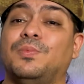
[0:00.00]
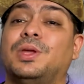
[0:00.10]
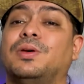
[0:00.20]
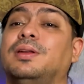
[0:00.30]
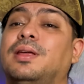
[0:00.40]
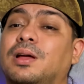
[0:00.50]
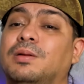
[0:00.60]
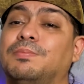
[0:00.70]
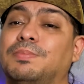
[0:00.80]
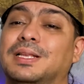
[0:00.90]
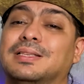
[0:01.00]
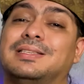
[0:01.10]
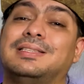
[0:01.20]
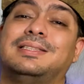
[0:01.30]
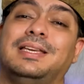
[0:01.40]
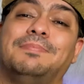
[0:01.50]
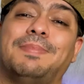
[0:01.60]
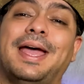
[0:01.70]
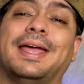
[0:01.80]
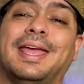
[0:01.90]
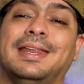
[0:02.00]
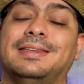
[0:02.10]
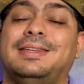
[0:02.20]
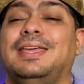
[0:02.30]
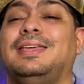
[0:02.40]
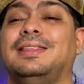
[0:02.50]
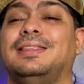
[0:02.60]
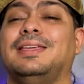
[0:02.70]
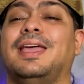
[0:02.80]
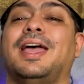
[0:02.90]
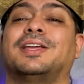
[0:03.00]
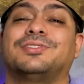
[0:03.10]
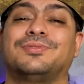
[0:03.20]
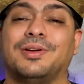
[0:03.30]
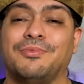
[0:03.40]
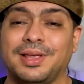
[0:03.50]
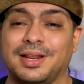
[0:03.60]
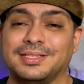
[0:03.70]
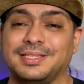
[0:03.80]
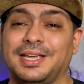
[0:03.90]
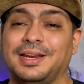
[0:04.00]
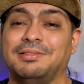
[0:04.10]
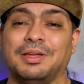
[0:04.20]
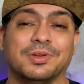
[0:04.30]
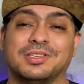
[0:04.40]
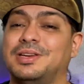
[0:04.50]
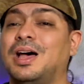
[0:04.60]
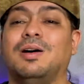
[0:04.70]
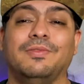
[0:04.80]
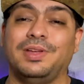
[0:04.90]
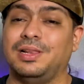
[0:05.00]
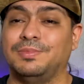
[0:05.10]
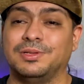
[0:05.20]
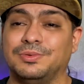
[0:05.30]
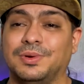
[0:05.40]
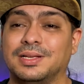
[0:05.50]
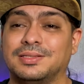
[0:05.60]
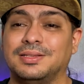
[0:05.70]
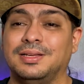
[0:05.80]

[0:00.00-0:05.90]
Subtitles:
we couldn't help but sit back and take in the extra real estate that was now available to us.